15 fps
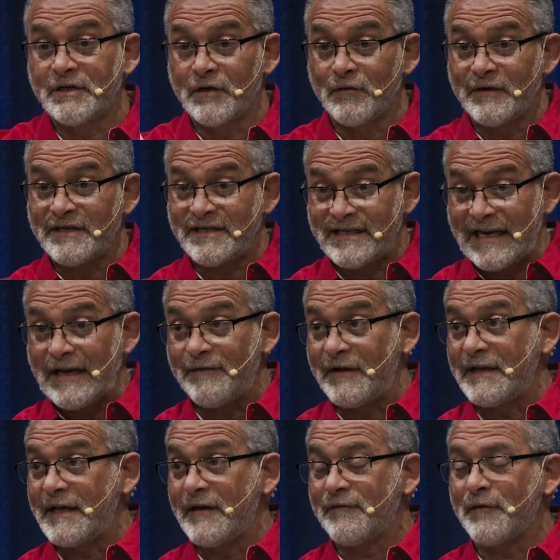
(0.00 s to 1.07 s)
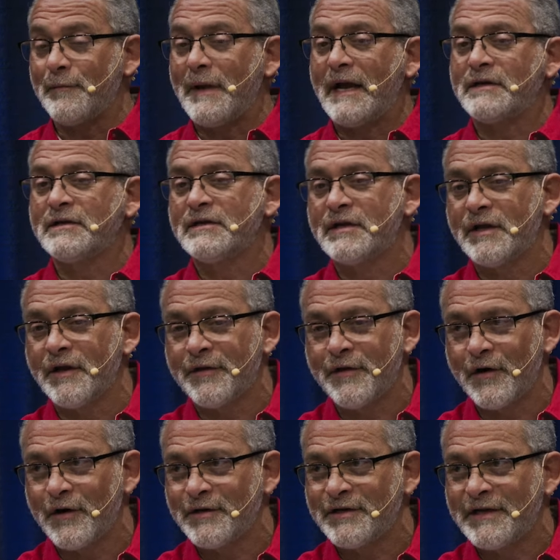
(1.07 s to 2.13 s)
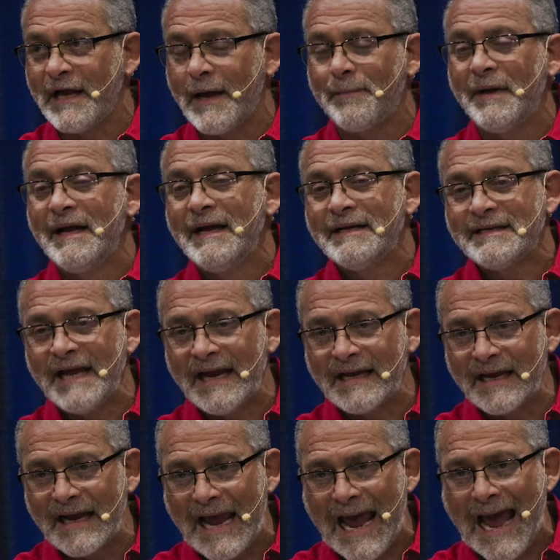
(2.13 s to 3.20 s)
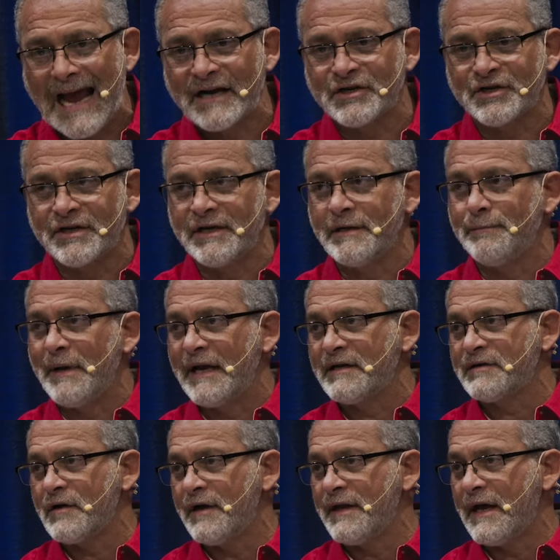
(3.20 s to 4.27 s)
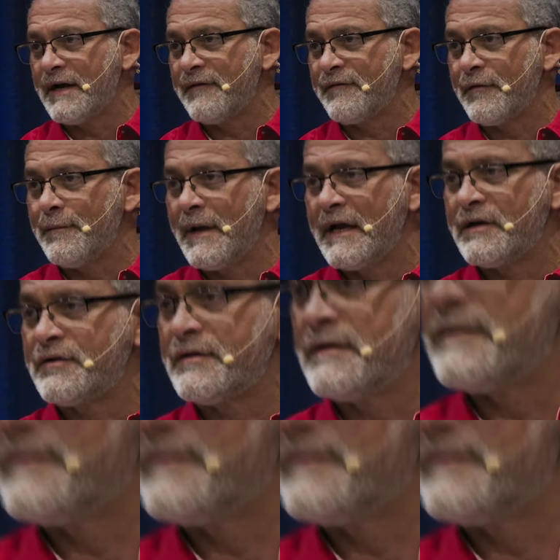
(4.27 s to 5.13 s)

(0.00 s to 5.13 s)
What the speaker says: to receiving the information to the third step, taking action based on that information.